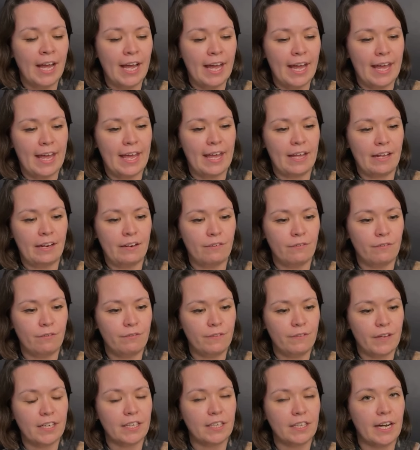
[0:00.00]
and
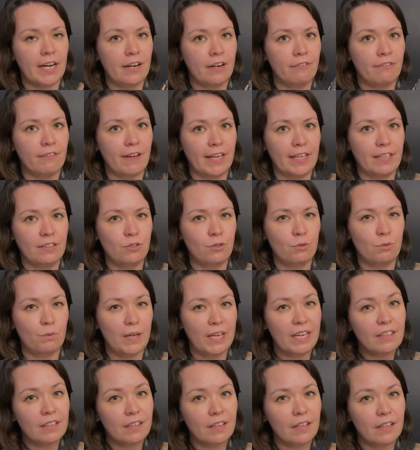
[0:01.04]
figure out if I can
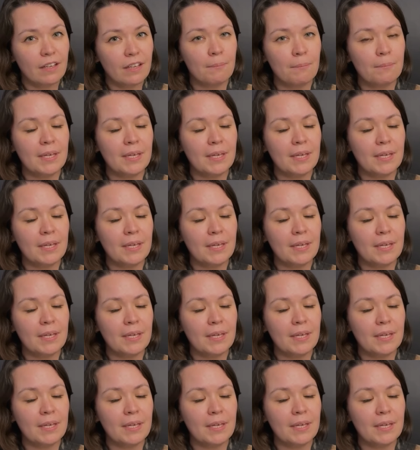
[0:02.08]
tweak them,